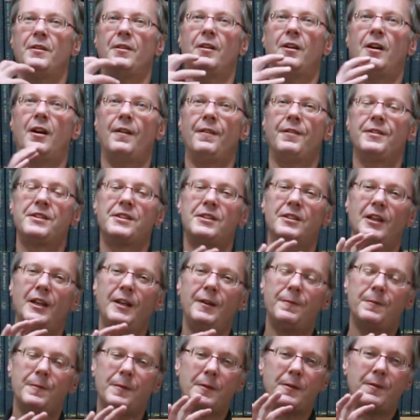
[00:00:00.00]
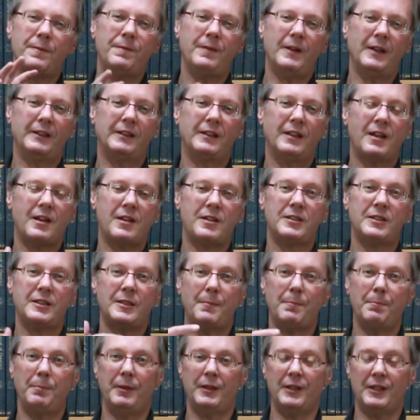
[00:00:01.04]
Aside from the fact that it's
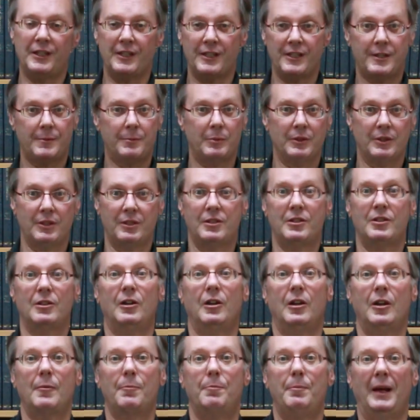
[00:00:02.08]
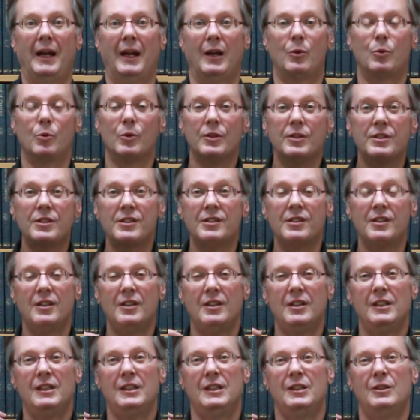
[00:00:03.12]
impossible to talk backwards
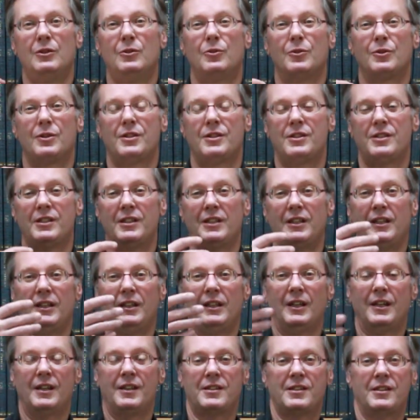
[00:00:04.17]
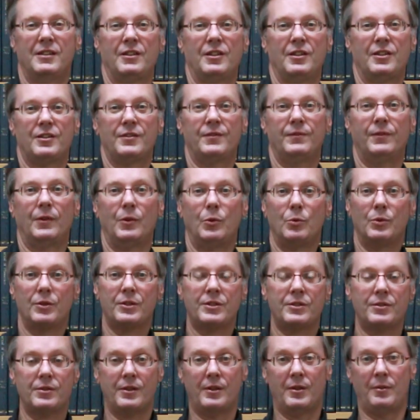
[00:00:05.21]
or to say a sentence forward
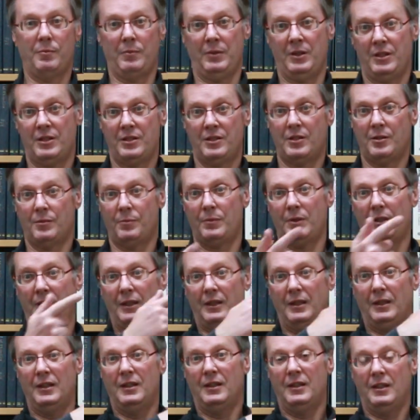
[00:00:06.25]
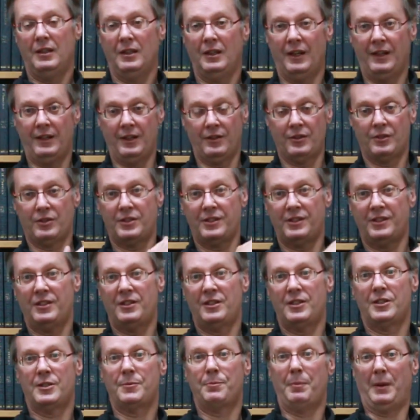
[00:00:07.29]
so that it means something, another
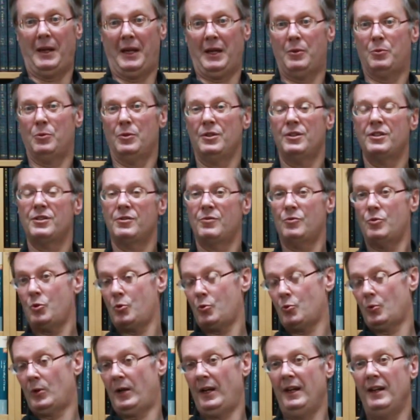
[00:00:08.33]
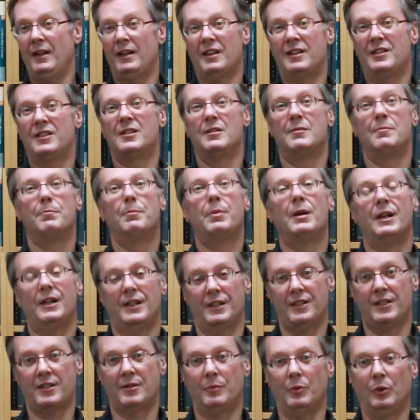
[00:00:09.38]
sentence backwards, try it, it's
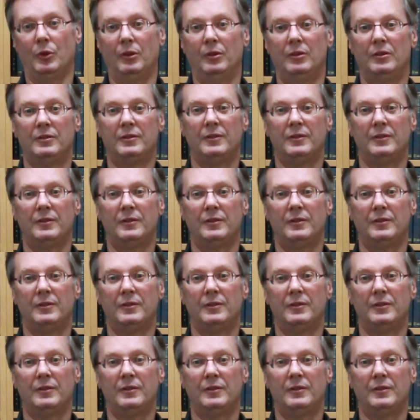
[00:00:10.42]
impossible.